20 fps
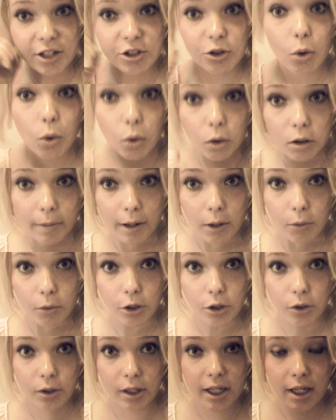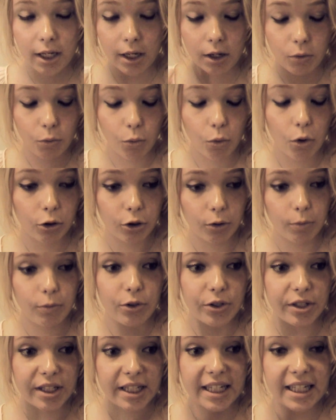It's all about what you hear and what the
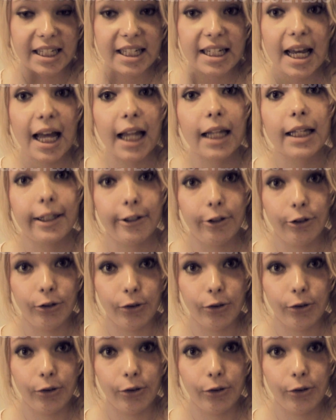music is telling